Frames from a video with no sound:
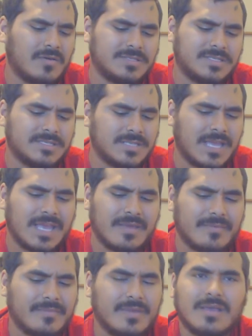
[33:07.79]
what's his
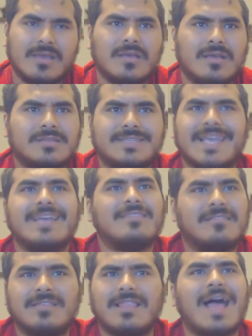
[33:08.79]
name?
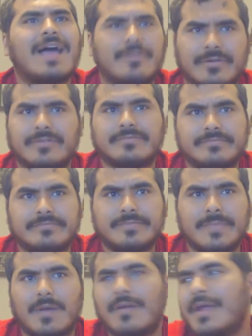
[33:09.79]
Taylor Lautner.
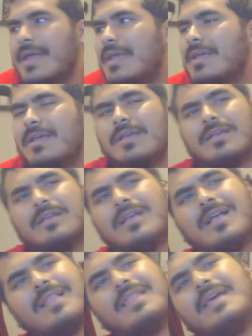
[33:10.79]
Alright?
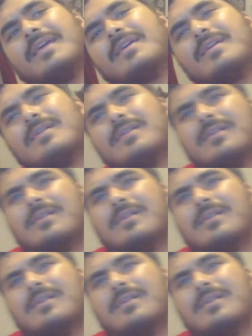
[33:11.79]
Like,